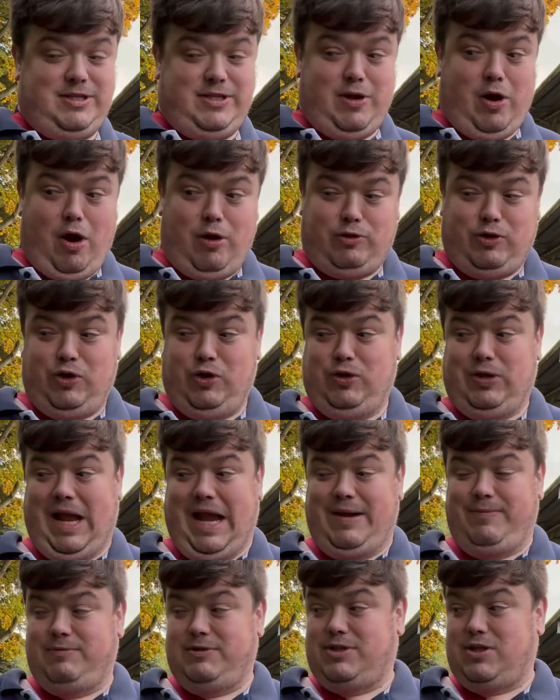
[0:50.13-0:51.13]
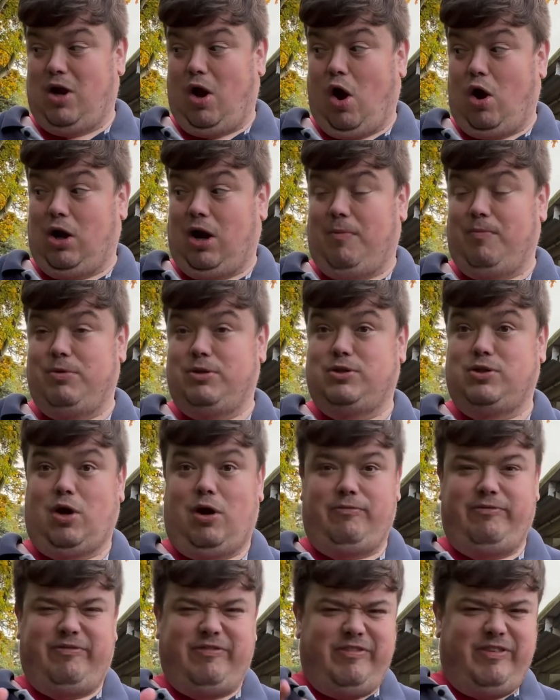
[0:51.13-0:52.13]
There are two games on
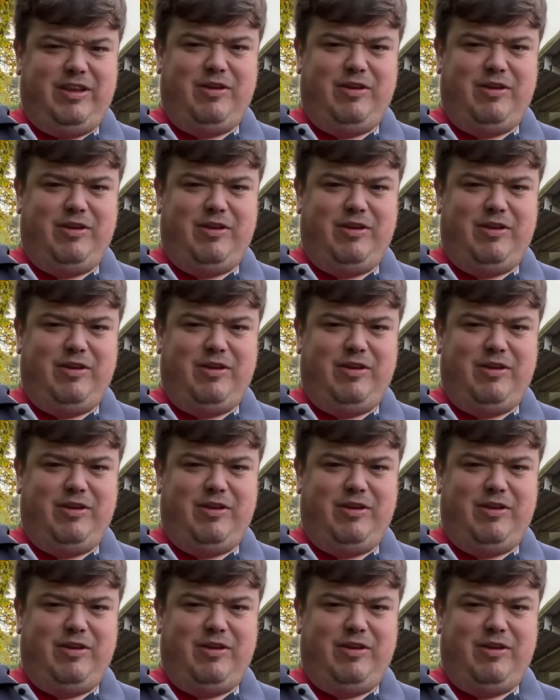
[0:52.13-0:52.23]
Amazon,